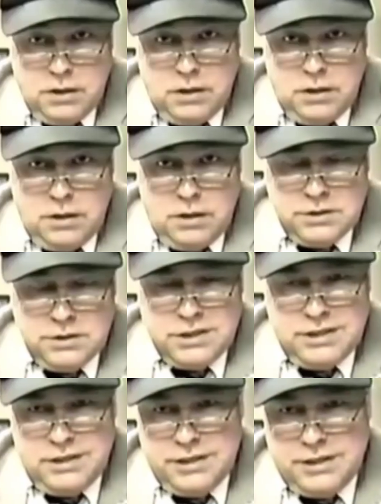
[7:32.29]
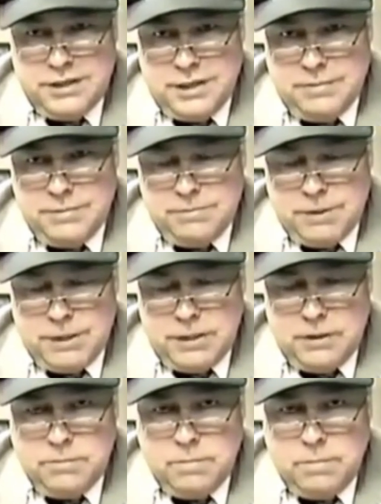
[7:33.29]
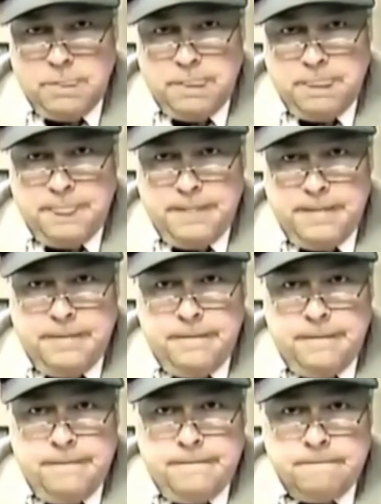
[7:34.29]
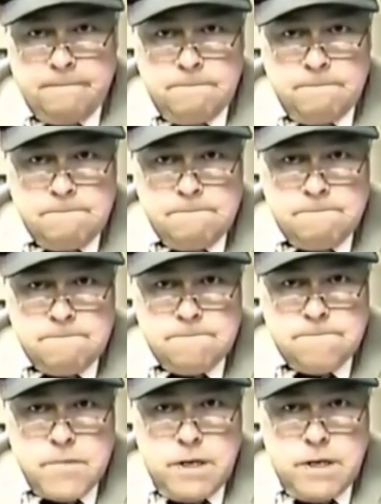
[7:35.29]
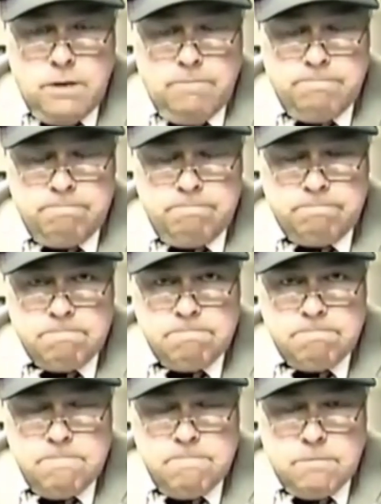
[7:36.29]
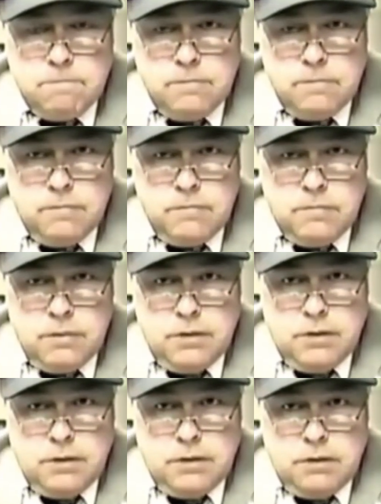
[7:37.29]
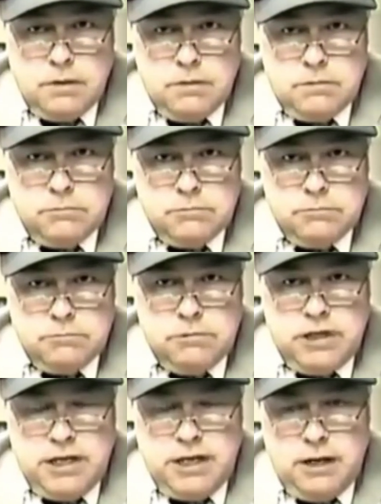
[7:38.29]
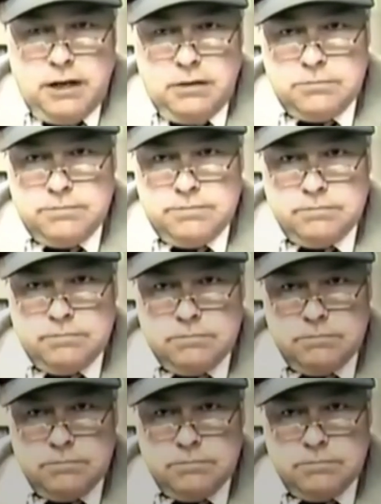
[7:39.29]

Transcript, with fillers: is claimed to be a highly decorated hero of the Vietnam War, a constitutional scholar, and claims to have a court win rate of over